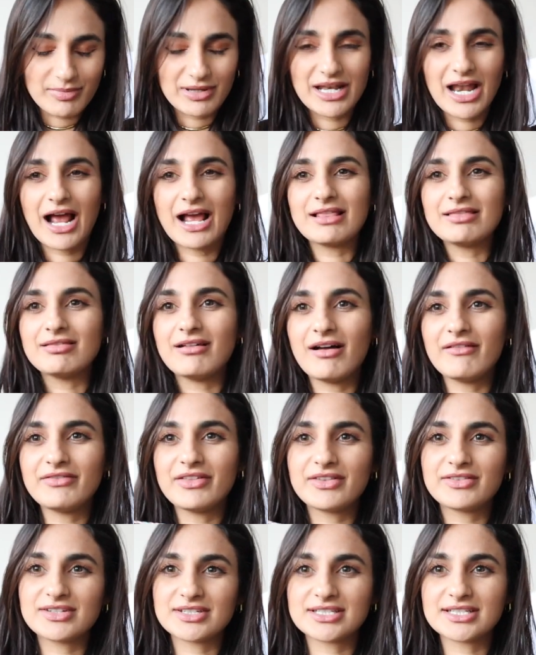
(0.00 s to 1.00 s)
but I love
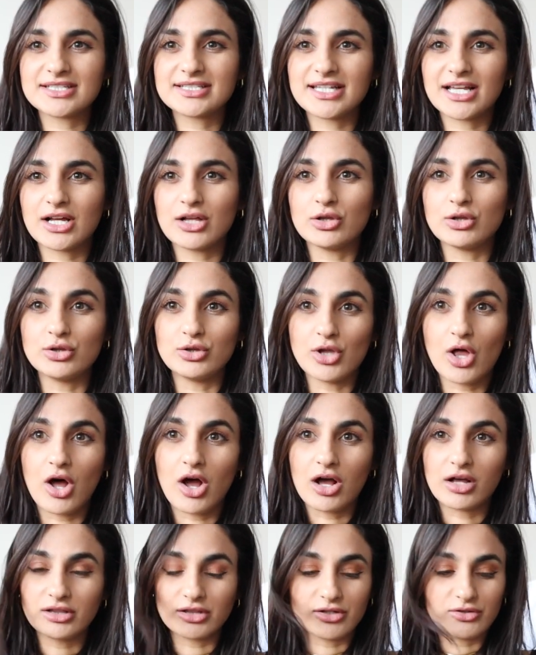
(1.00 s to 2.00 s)
that this is like a
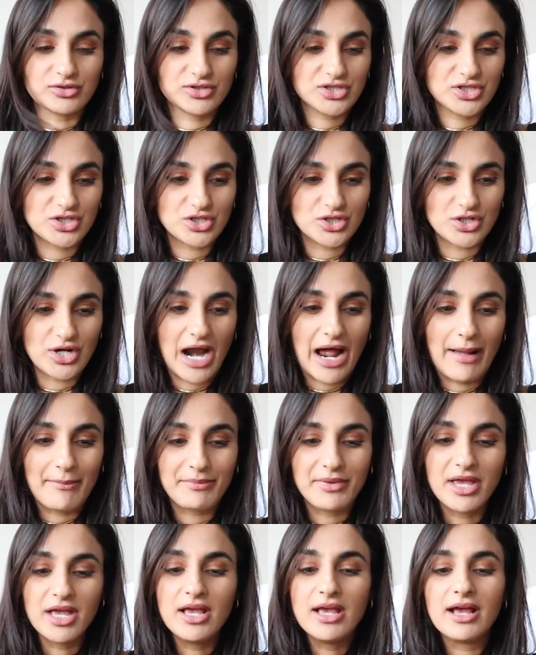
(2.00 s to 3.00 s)
long loose
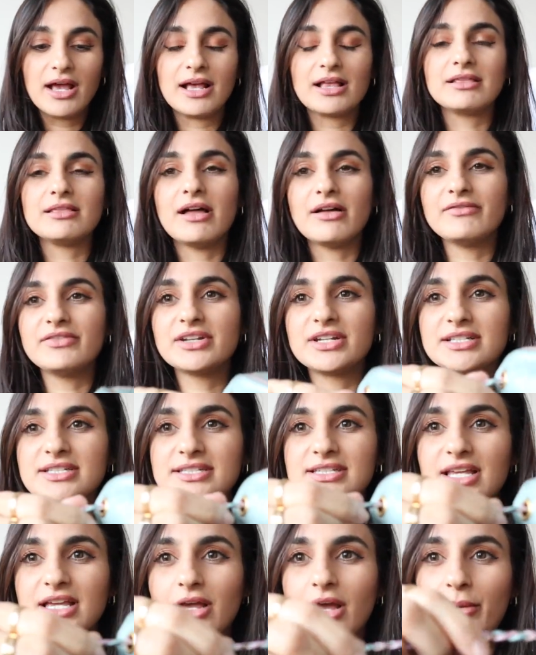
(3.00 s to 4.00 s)
strap. I love that
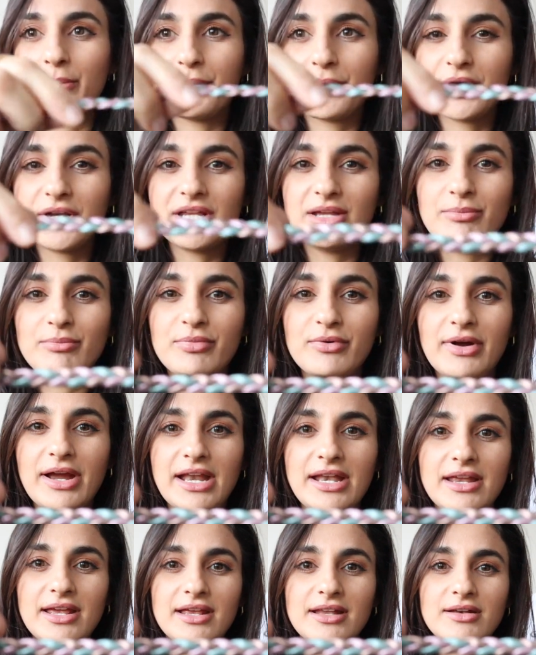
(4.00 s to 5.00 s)
it's like a pretty
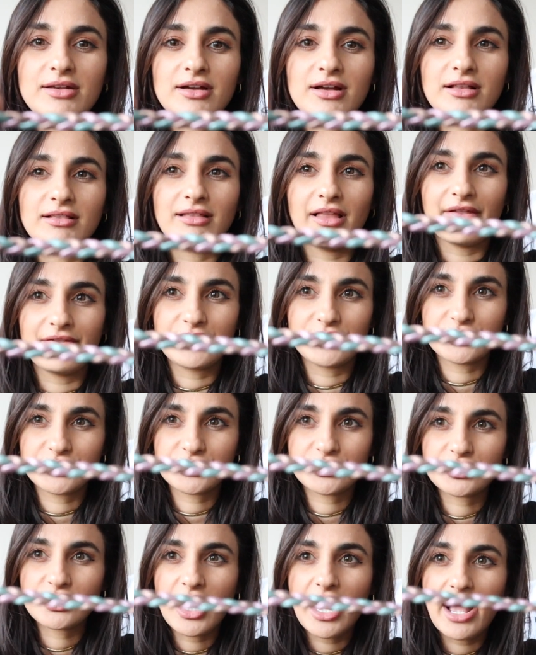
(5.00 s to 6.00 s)
braided leather
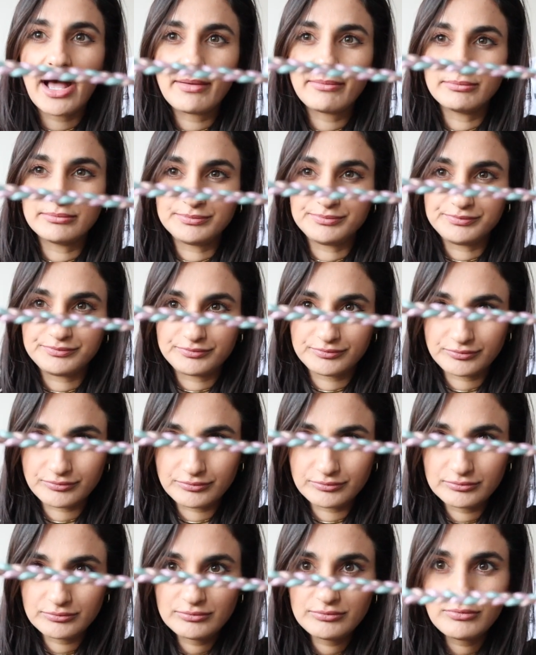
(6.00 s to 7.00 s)
strap,
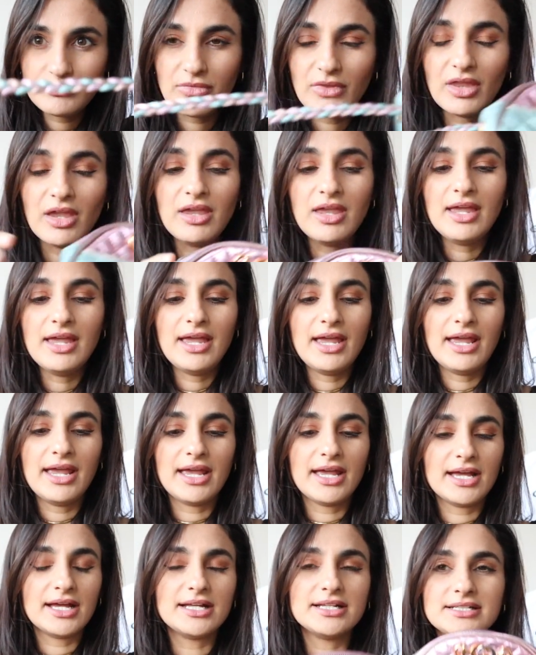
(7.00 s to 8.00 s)

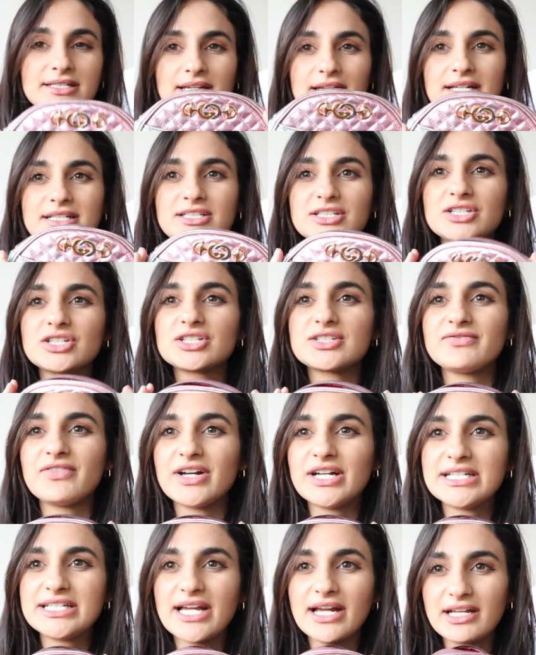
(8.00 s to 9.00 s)
and it's just
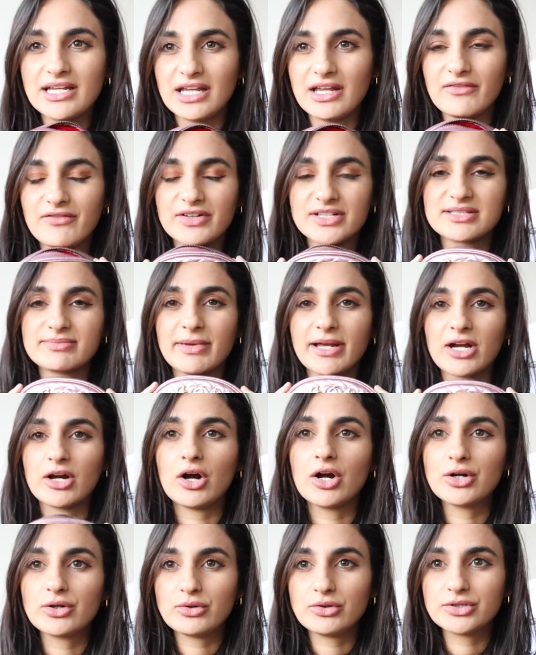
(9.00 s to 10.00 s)
very tiny. If it's my
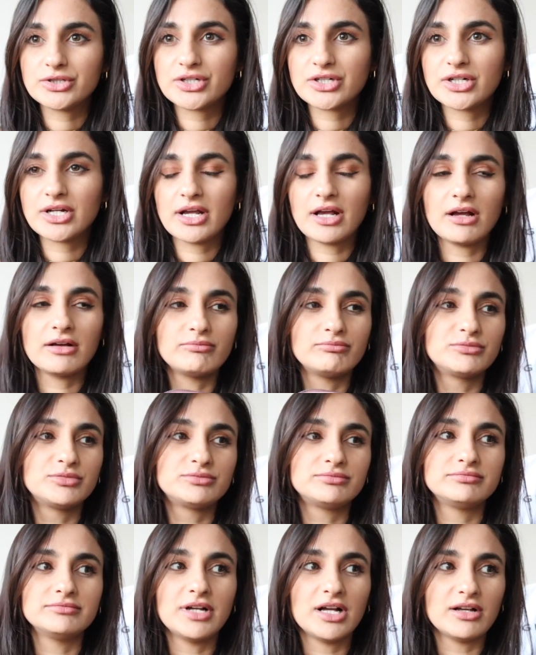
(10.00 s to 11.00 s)
card holder,
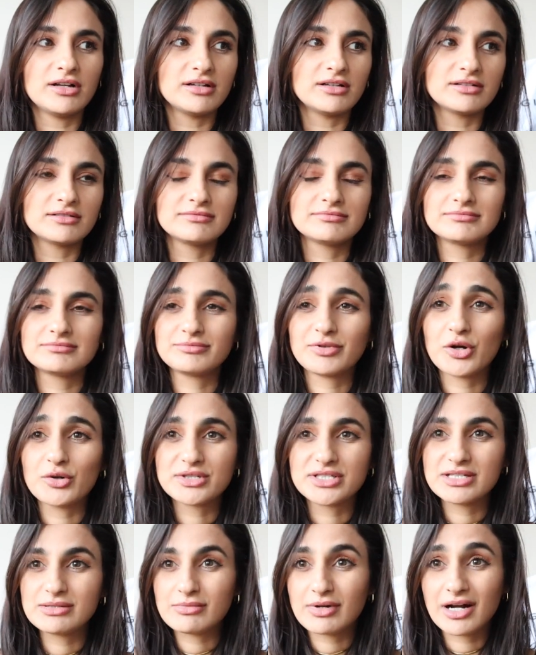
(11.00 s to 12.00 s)
a
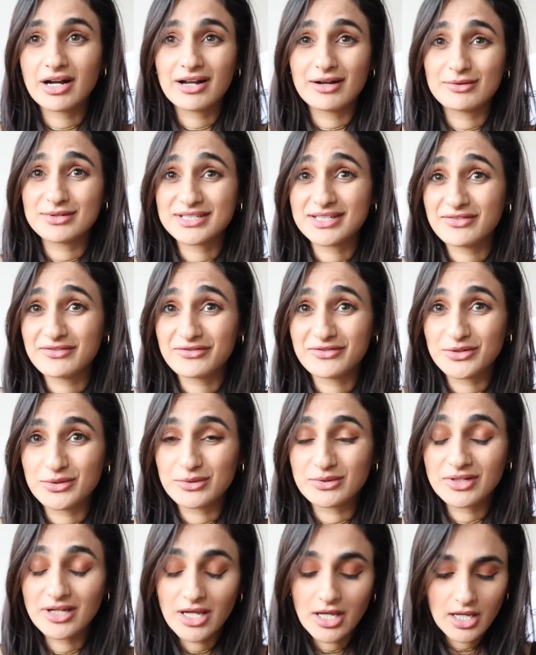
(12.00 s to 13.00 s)
protein bar, I always have
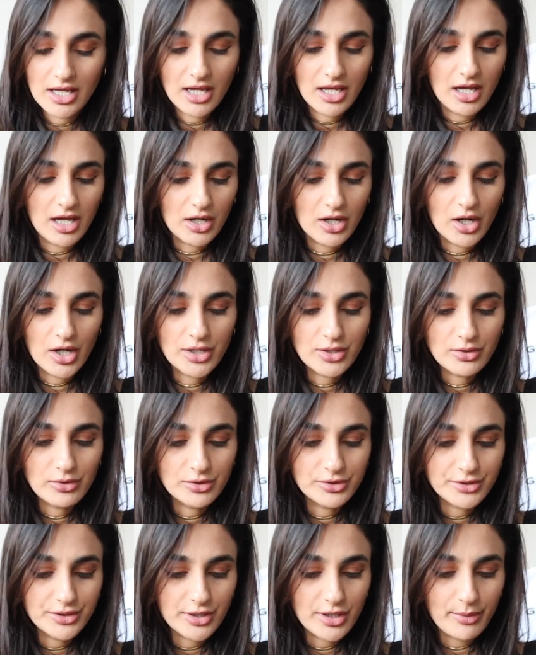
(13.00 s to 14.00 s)
food, a card
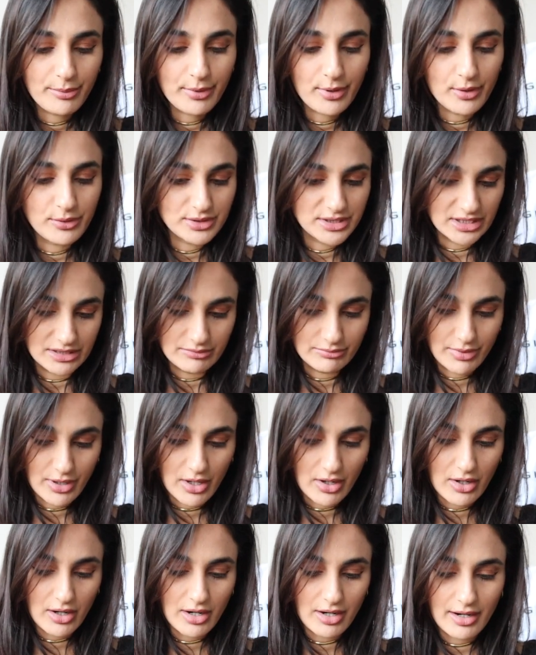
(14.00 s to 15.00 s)
holder, a protein
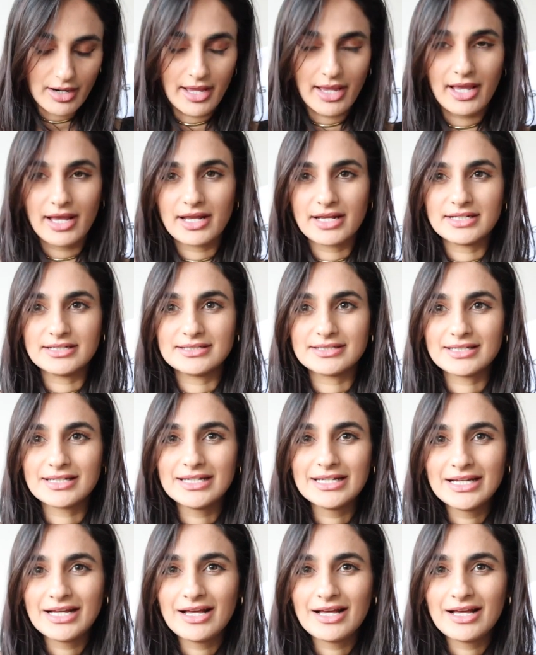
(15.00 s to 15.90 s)
bar, and